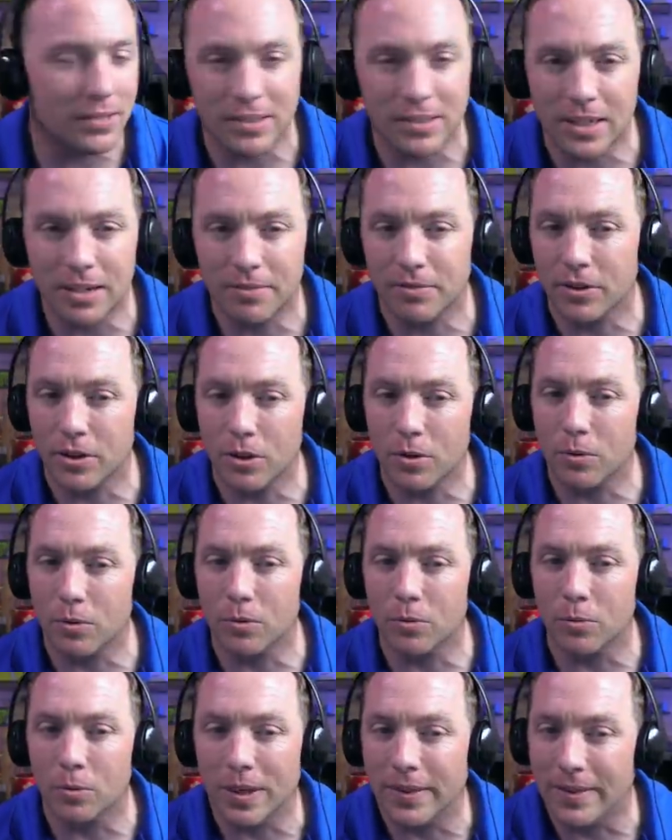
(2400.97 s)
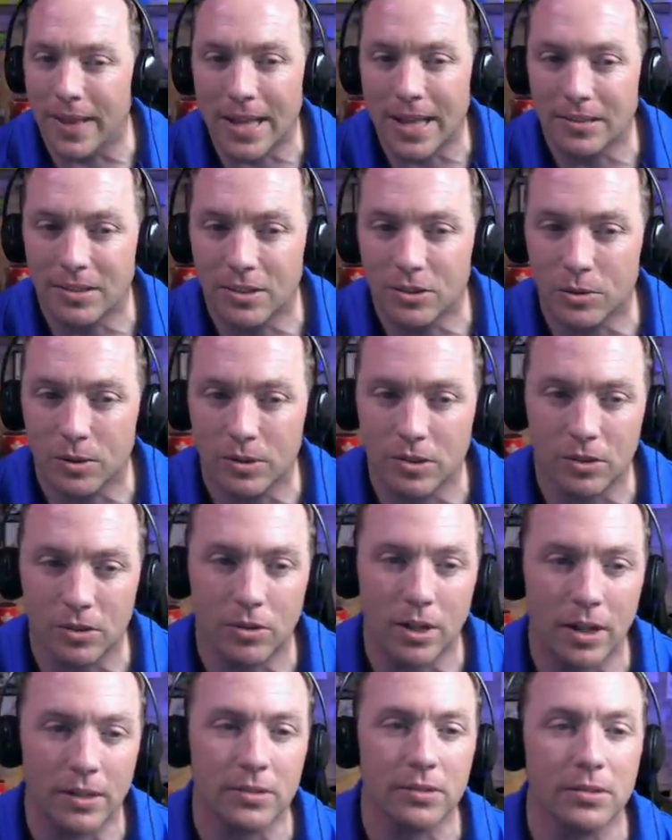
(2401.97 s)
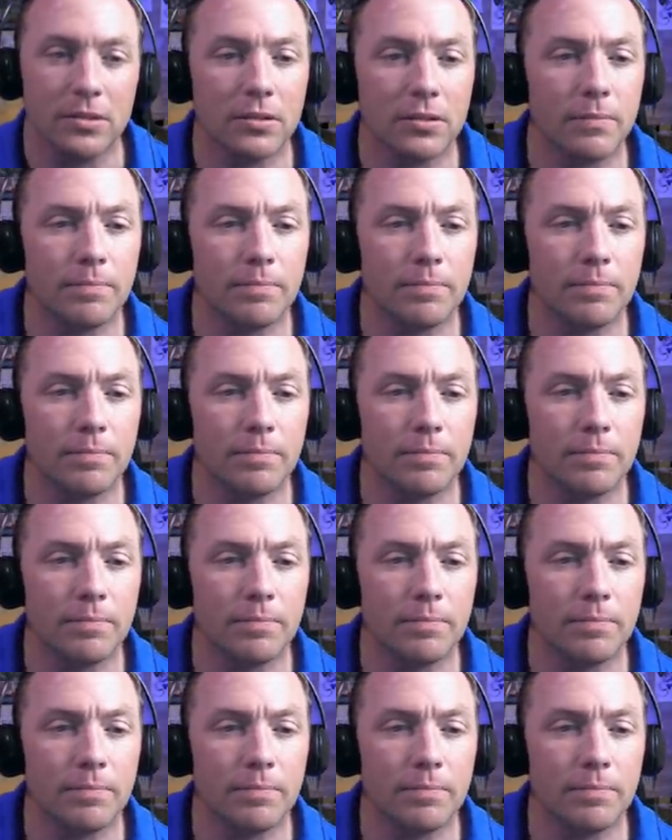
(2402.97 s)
you never know when that situation arises.